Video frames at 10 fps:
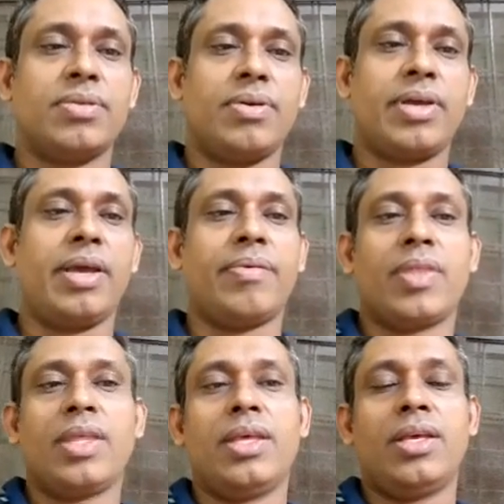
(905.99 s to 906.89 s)
Okay,
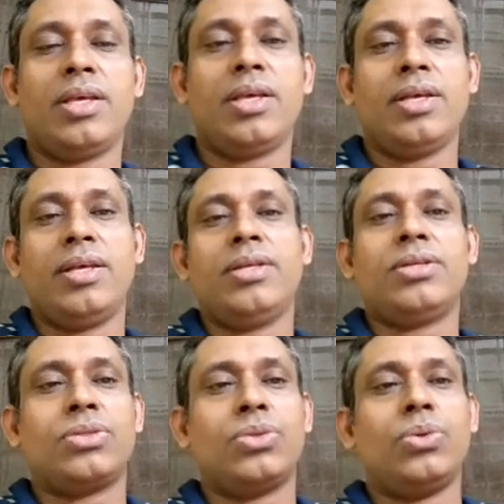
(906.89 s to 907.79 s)

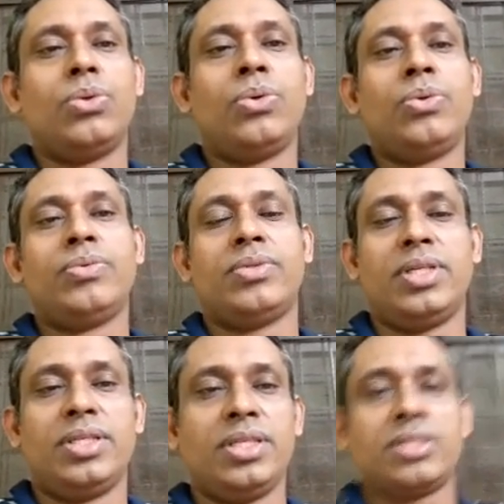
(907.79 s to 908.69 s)
so
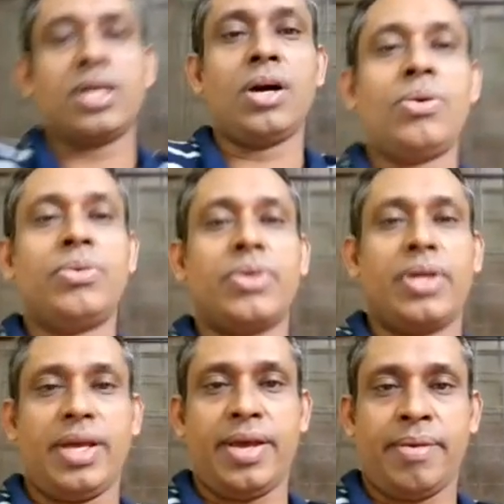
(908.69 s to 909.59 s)
this is how
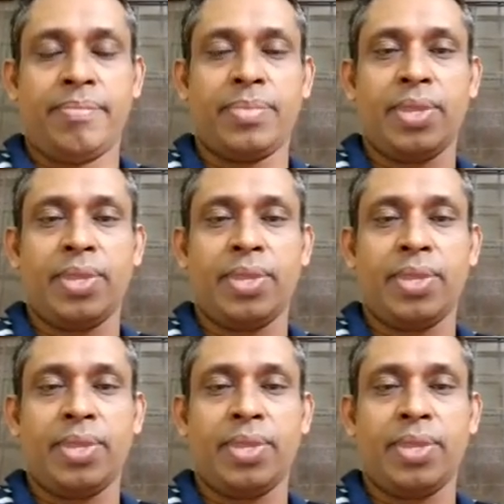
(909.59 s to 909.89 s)
an